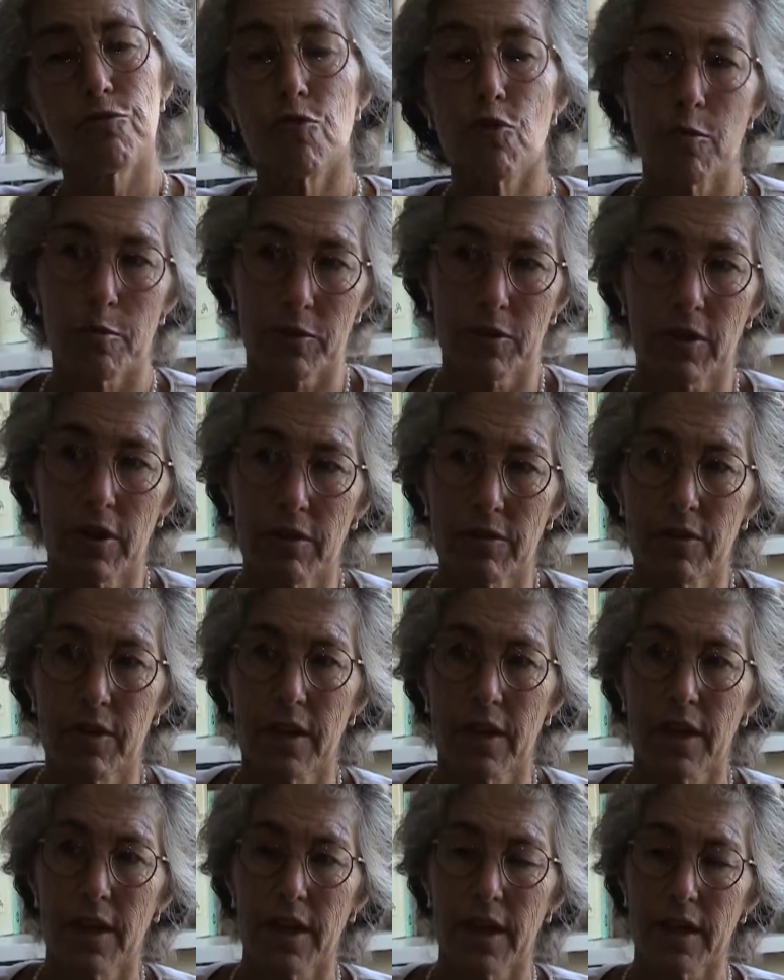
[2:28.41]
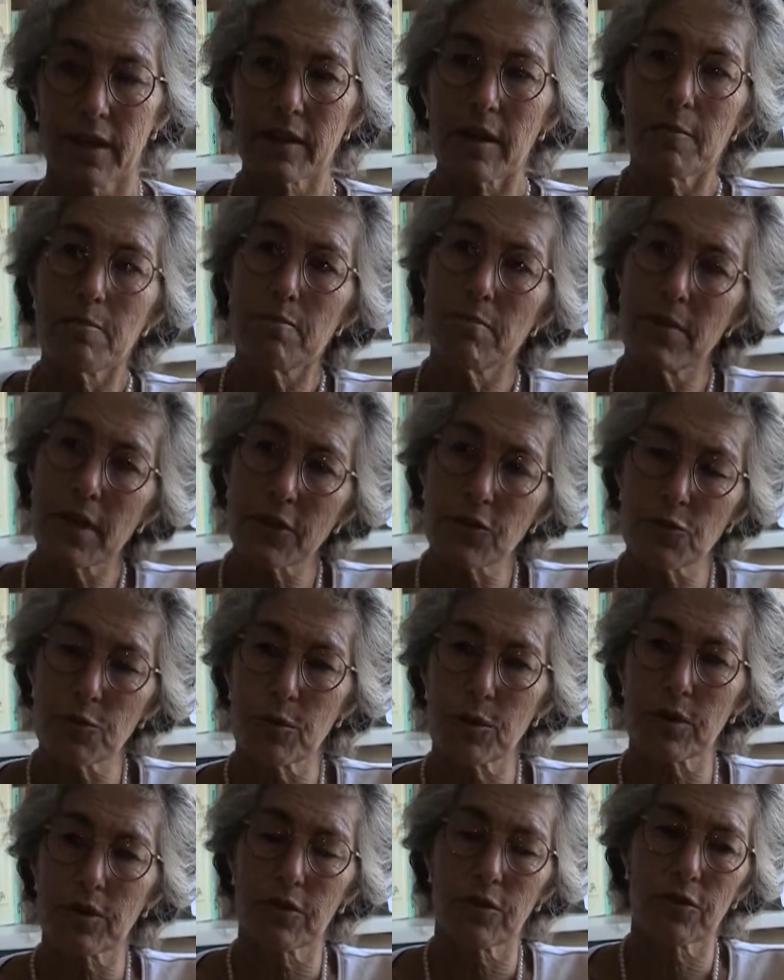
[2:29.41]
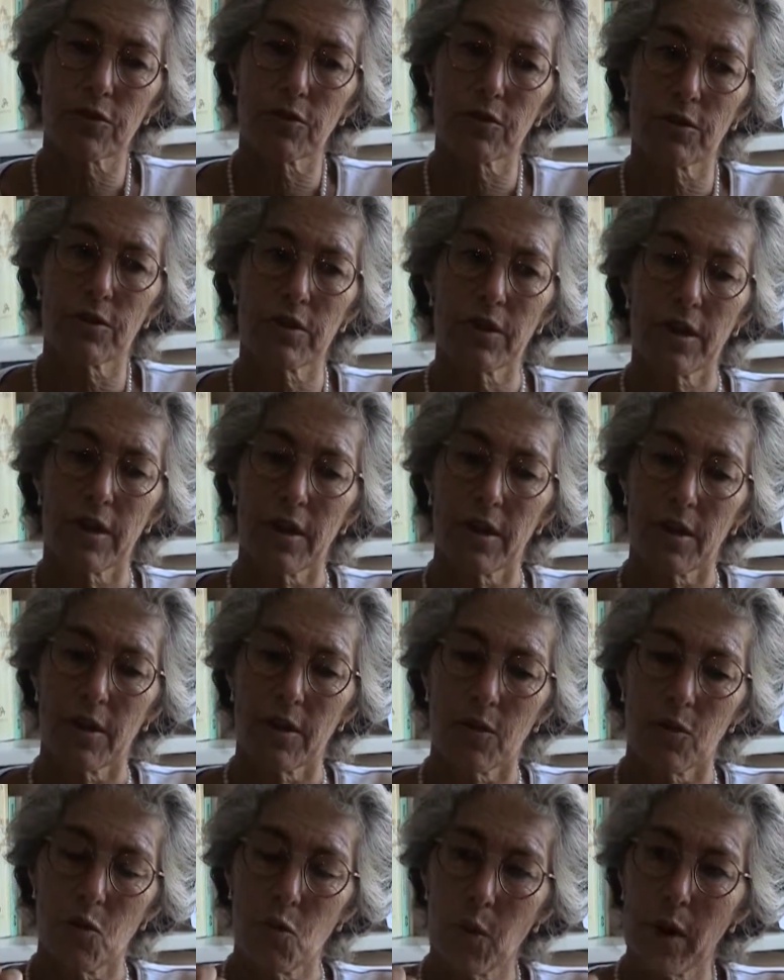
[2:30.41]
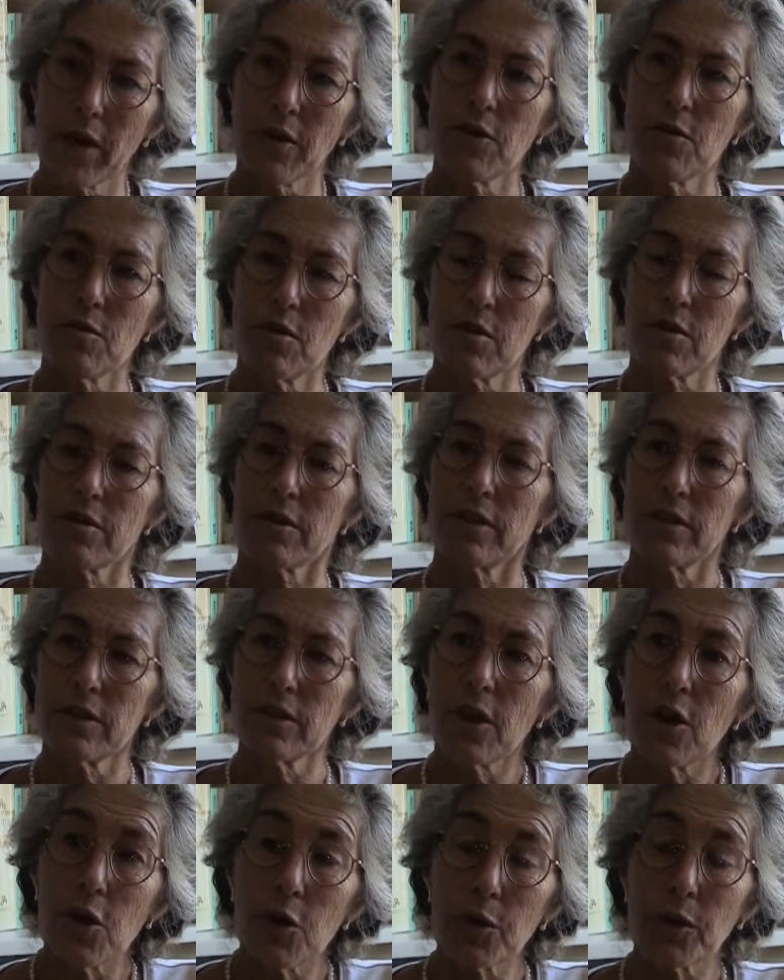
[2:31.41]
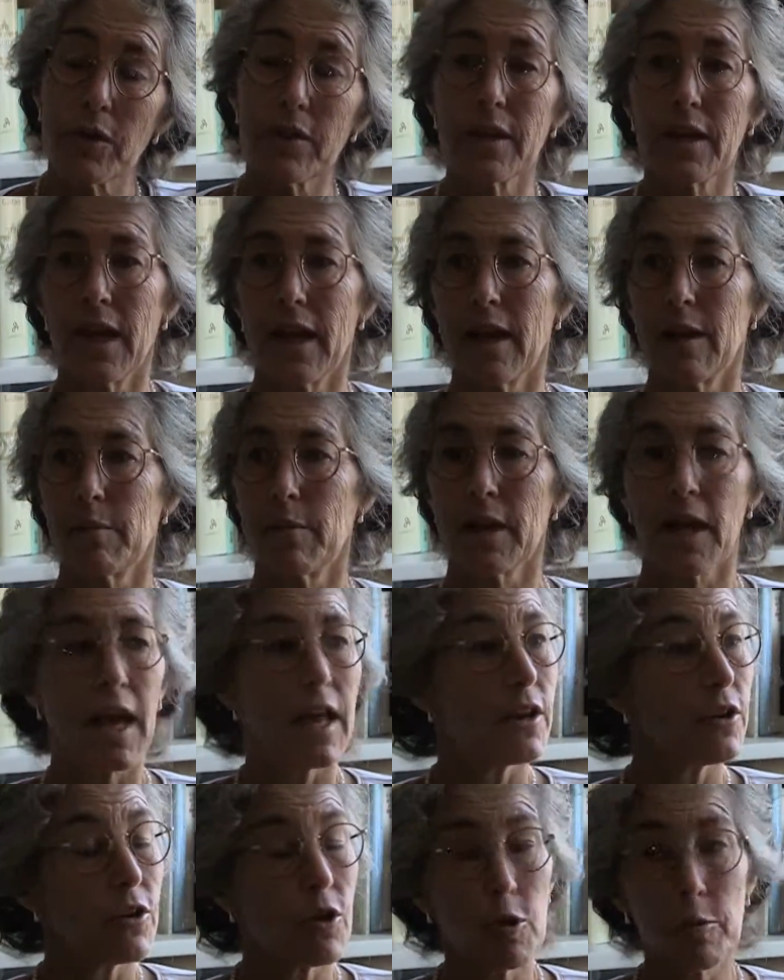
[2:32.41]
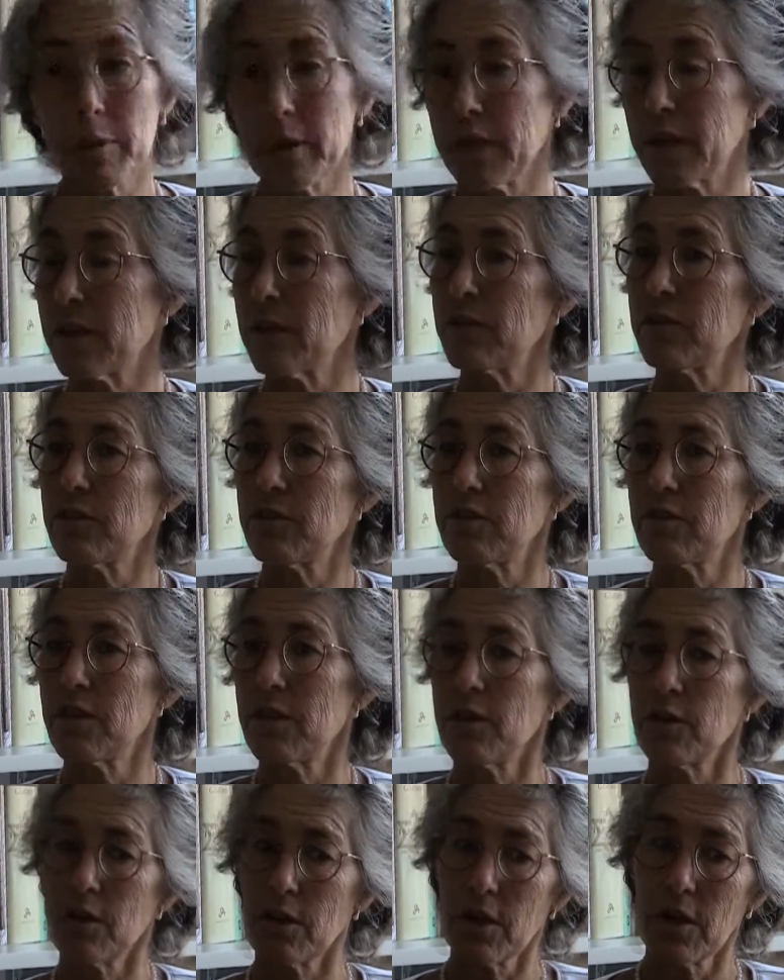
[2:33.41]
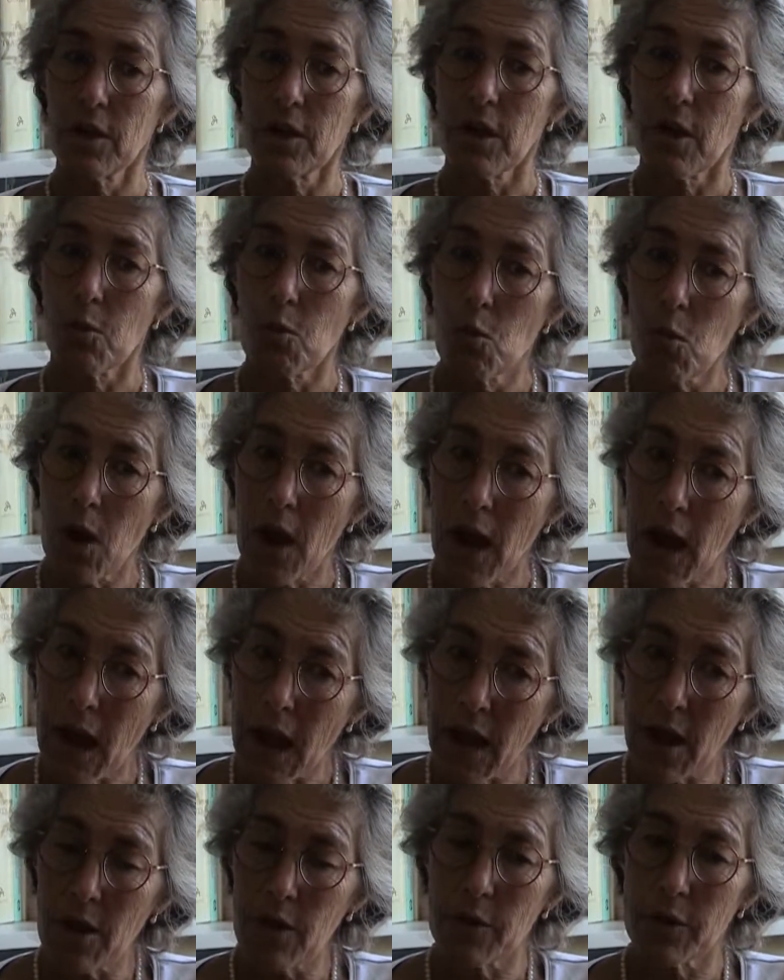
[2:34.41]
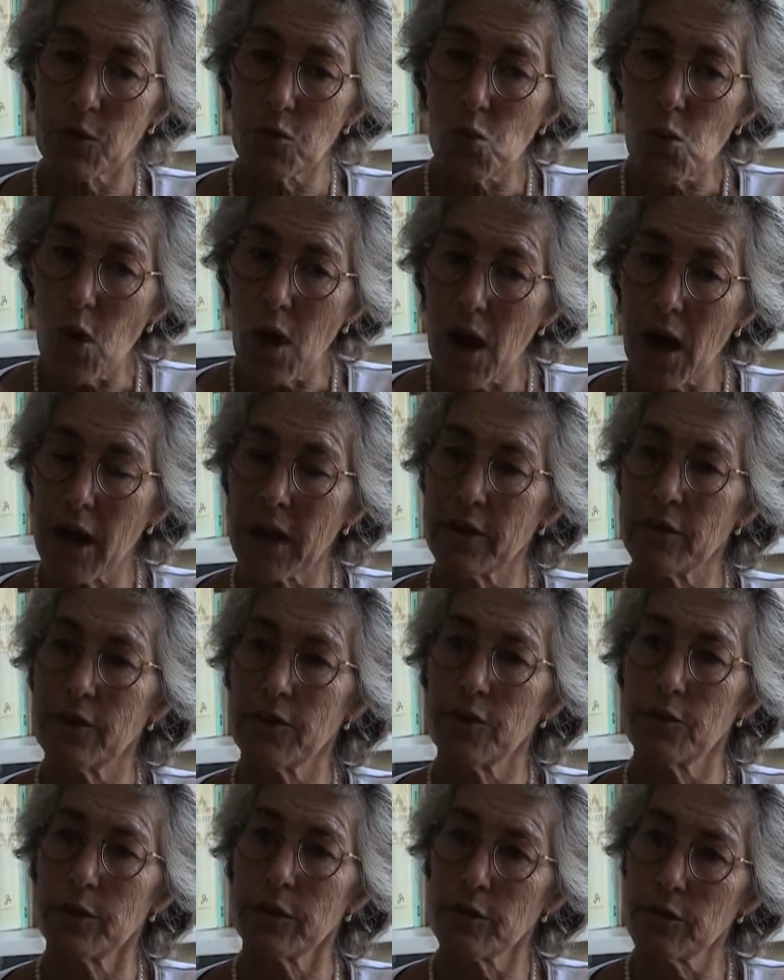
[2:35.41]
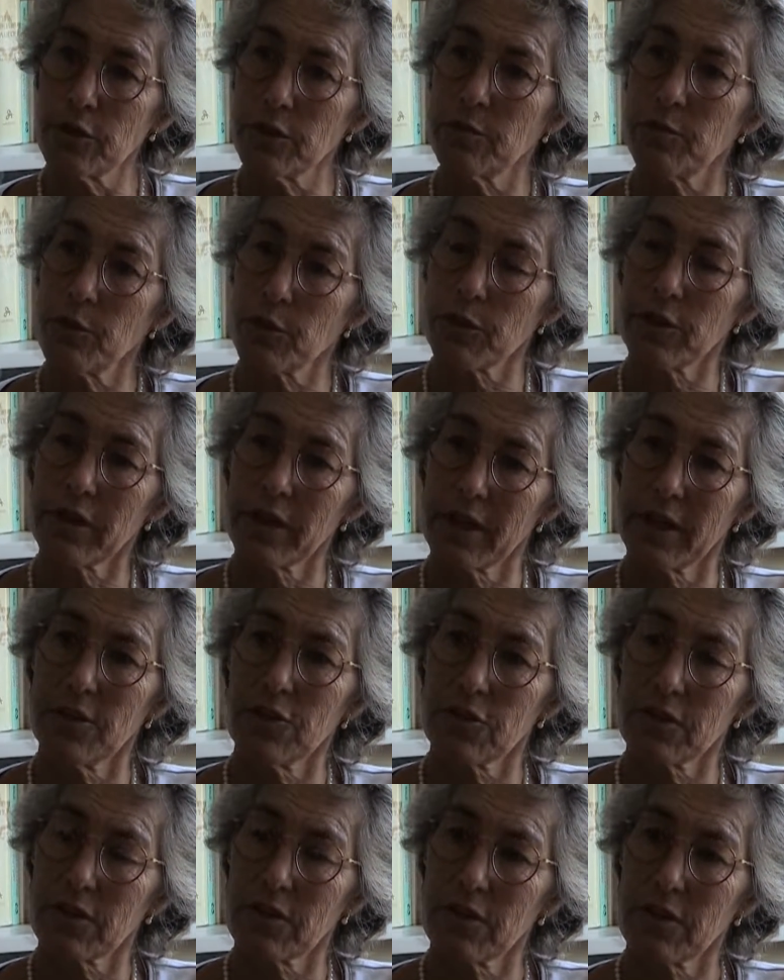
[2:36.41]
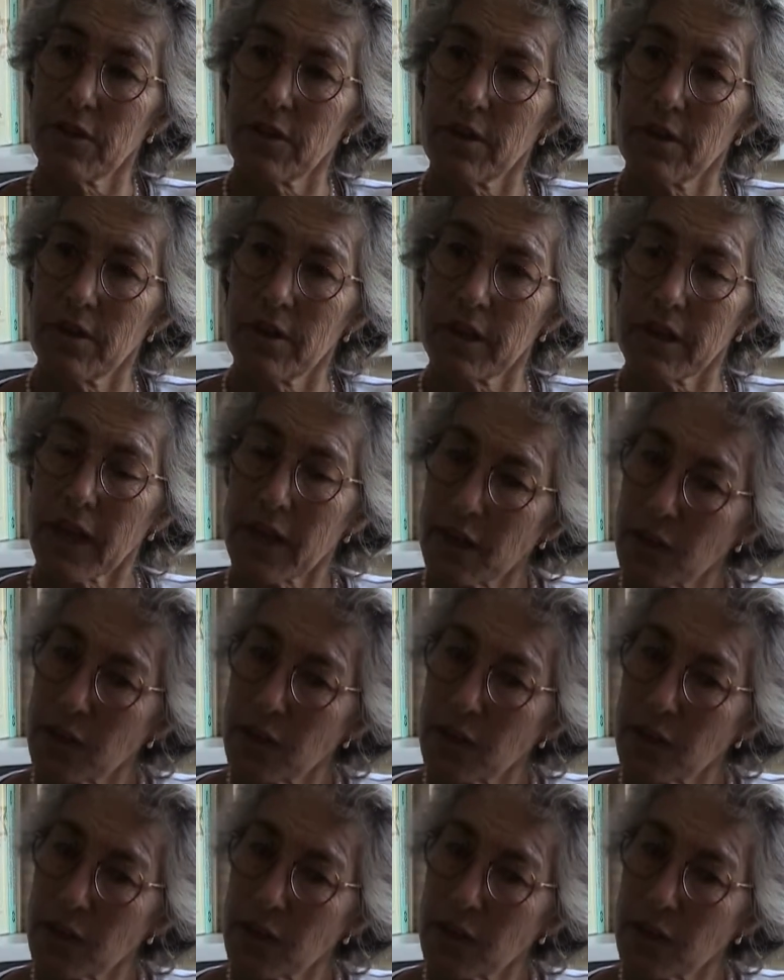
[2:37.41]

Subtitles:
forms off? And I'm much more concerned when you are alone in the lab and nobody else is there, how and why are you a good moral agent? And